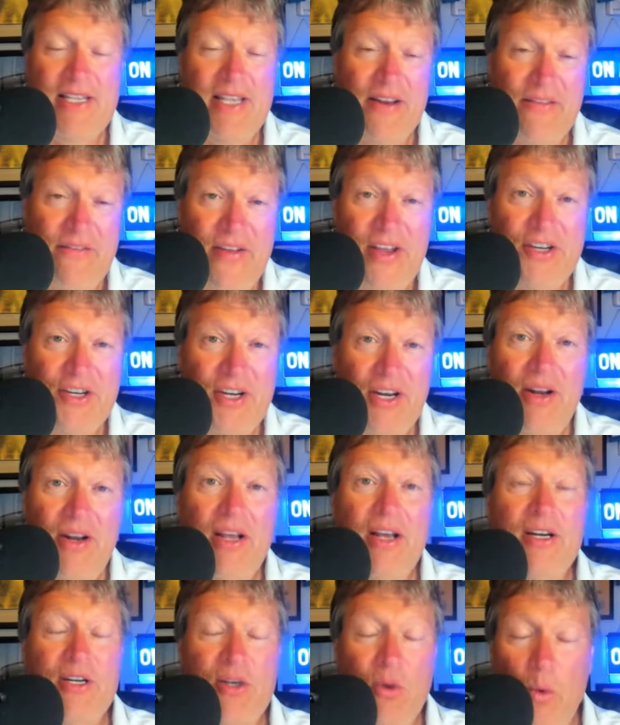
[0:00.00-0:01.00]
is the division
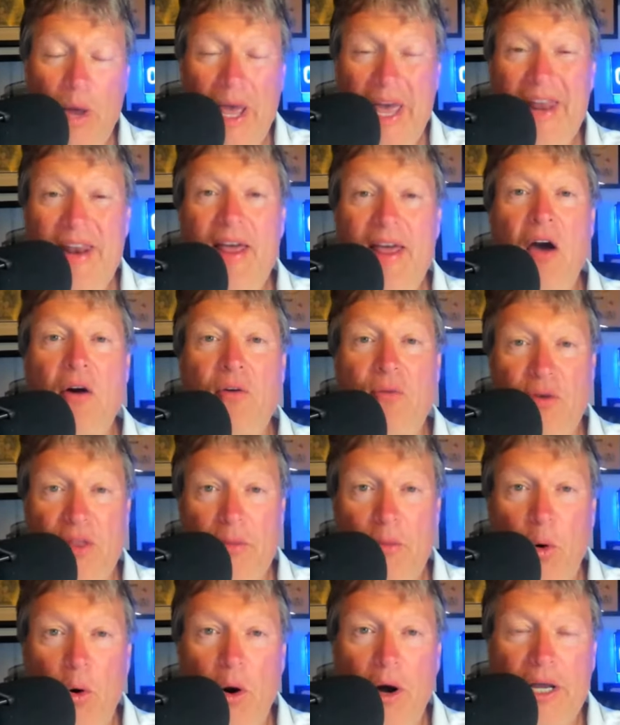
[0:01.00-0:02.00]
to win for
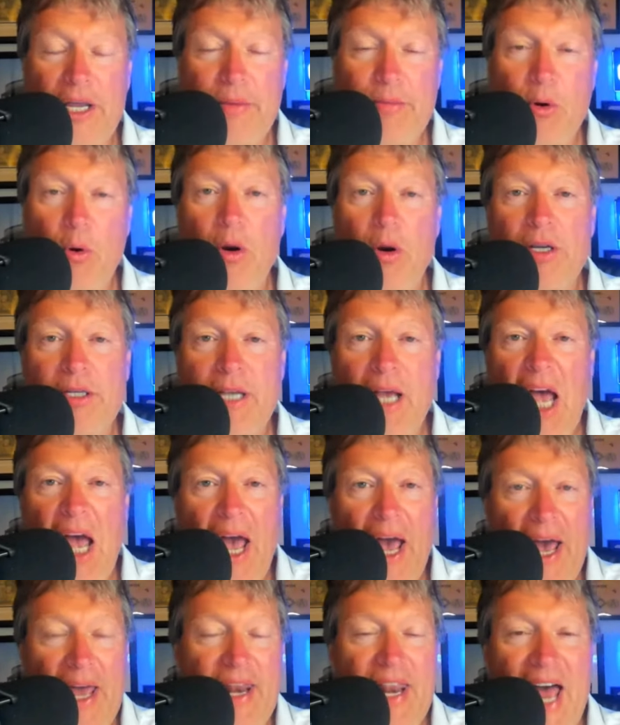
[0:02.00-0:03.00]
the Milwaukee Brewers.
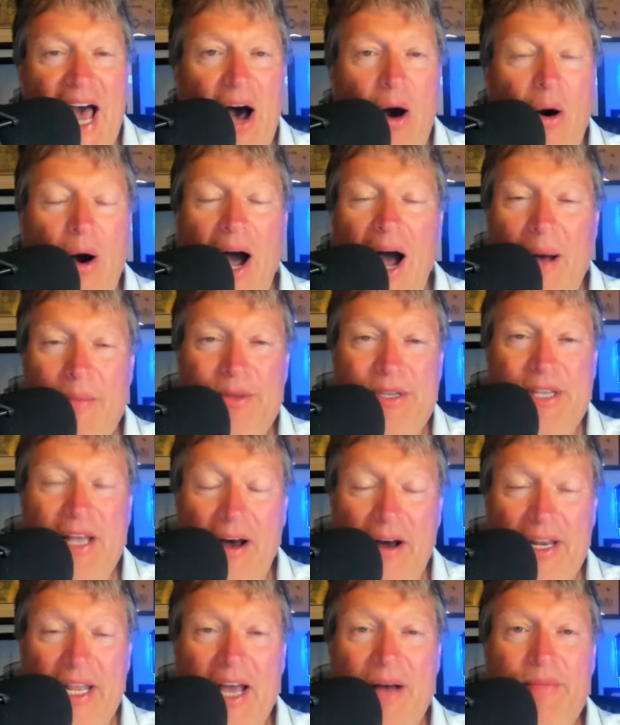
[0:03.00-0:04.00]
And now I'm
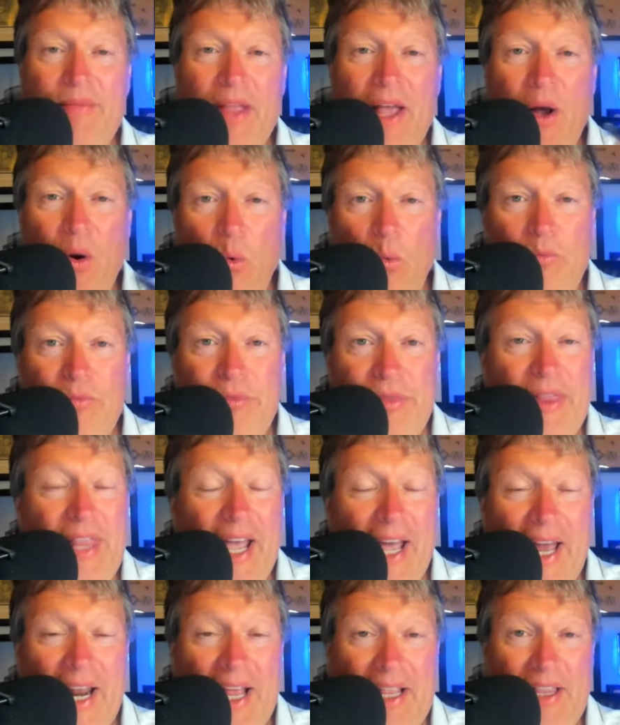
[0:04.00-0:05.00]
telling you,
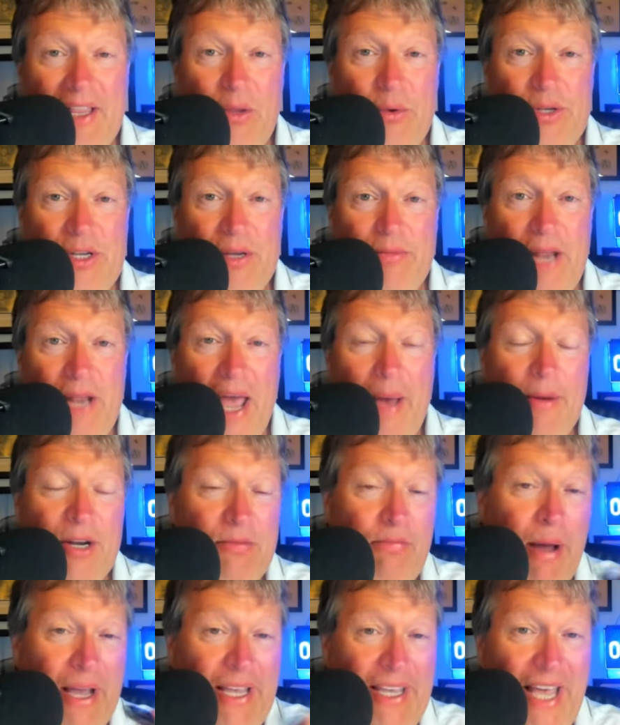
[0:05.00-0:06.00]
they got to do some
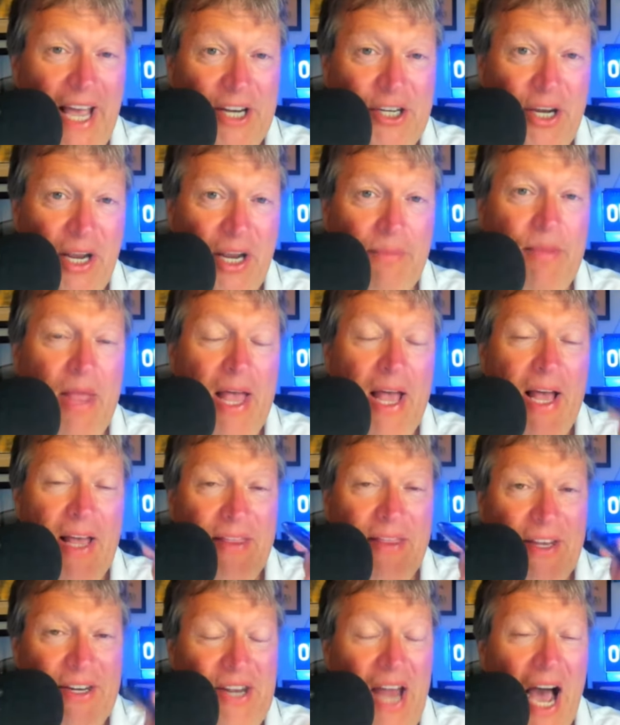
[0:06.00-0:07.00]
damage by catching
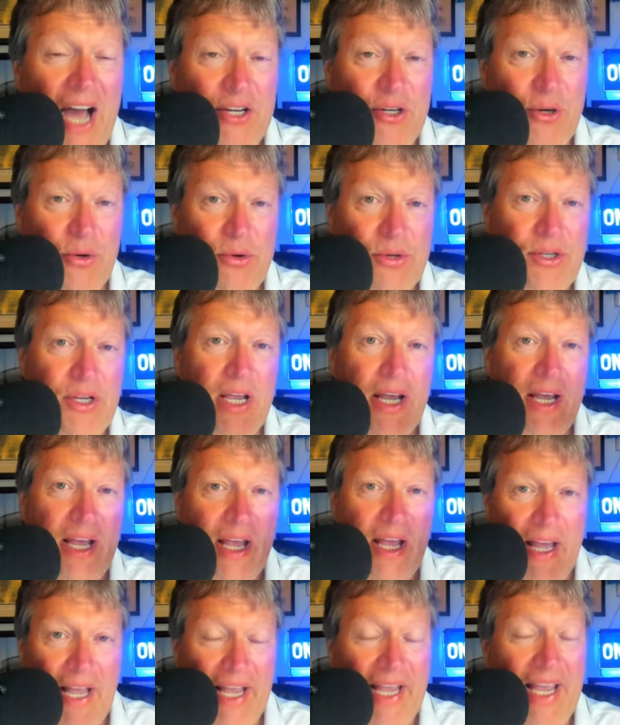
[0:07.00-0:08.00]
the Dodgers
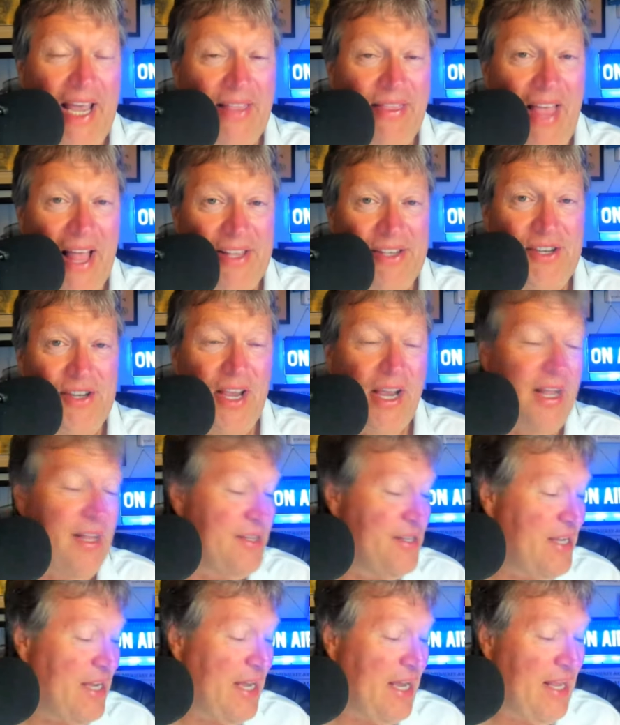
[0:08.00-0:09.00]
and get that
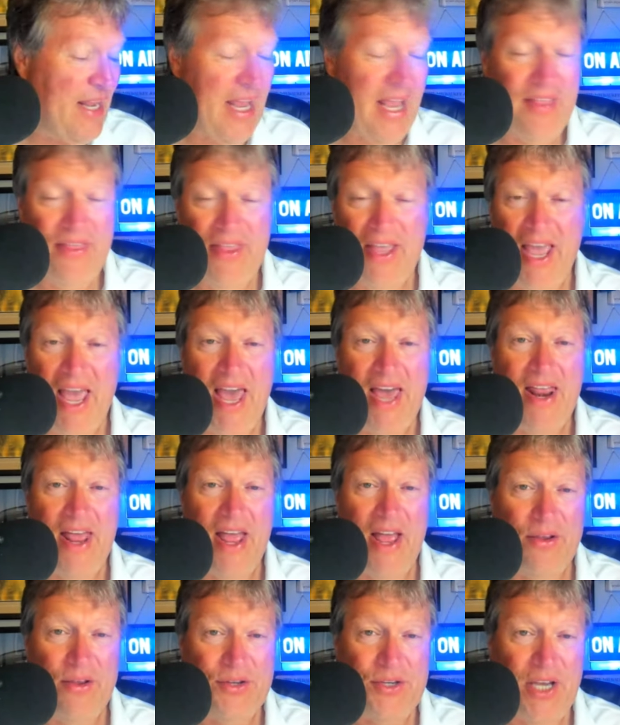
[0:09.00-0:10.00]
second seed in the
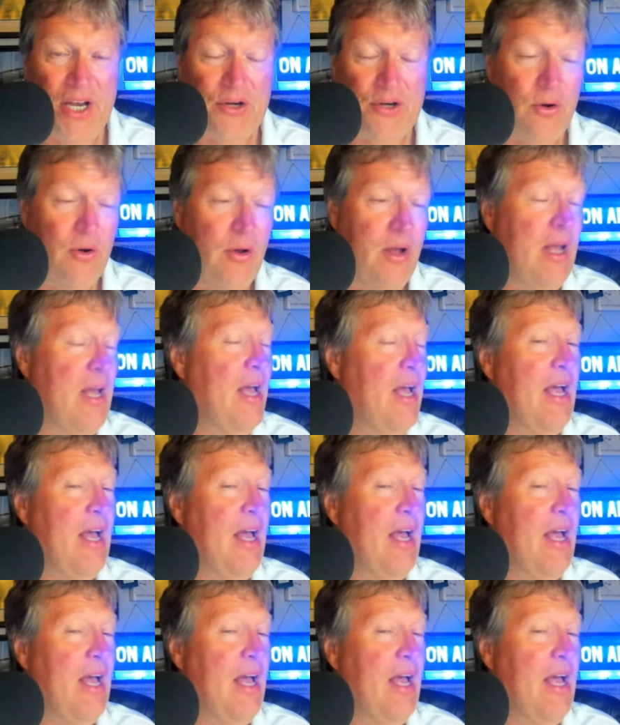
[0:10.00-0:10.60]
NL Central.